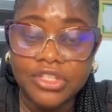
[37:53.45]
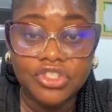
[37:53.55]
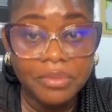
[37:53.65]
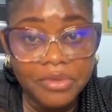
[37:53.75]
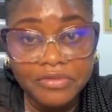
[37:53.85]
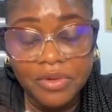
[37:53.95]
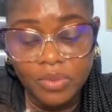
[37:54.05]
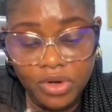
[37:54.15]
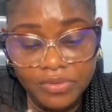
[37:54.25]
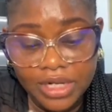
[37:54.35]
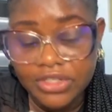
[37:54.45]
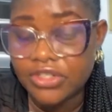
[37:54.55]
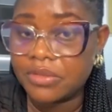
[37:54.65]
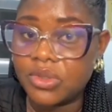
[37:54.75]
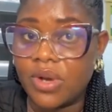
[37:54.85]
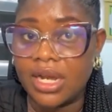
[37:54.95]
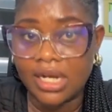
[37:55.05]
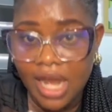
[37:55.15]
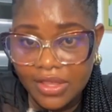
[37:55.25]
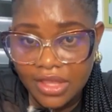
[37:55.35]
and jumping from one relationship to
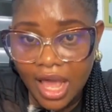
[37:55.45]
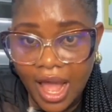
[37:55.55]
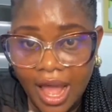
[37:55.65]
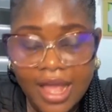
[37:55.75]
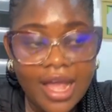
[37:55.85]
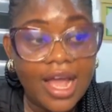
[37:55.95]
another